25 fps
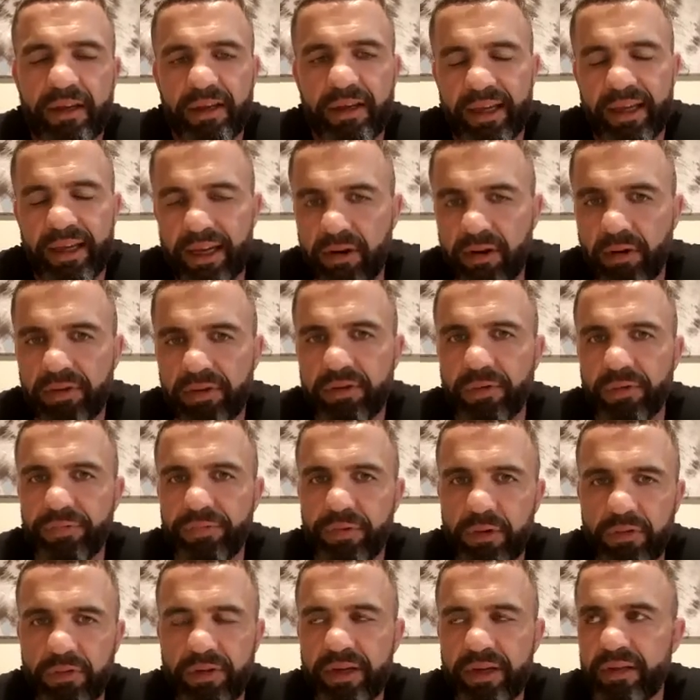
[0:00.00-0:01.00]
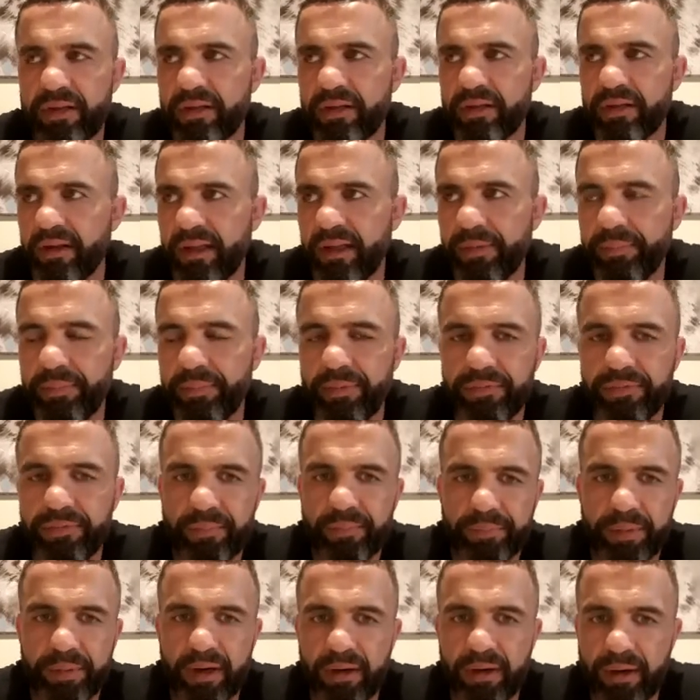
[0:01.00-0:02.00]
He lost a few recently,
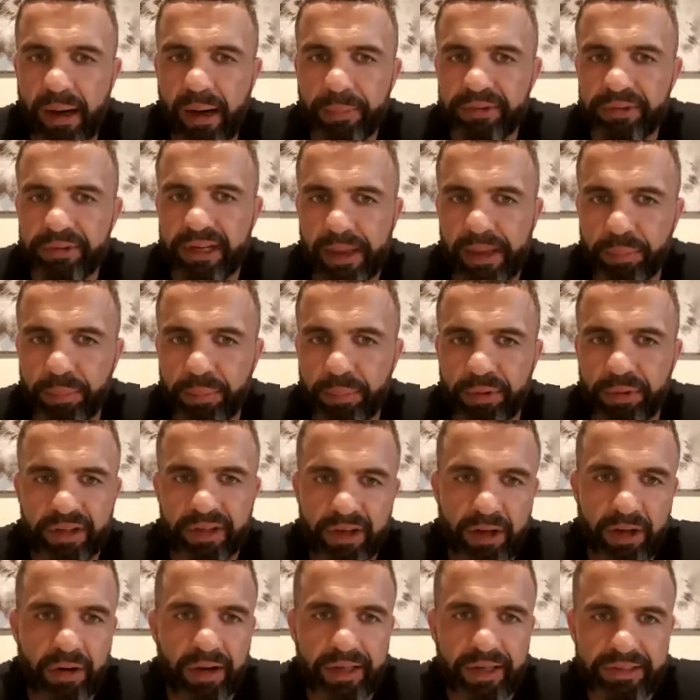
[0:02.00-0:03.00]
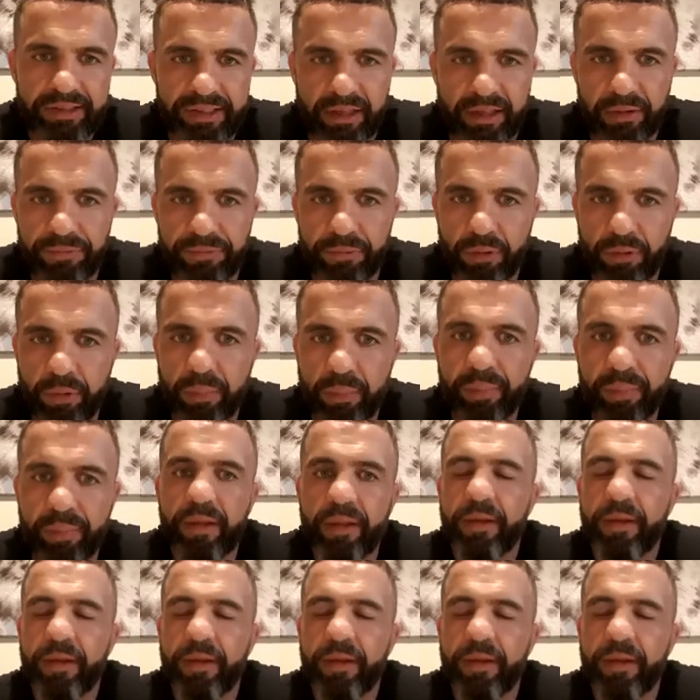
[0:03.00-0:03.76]
but up to that point, like I said, it's form.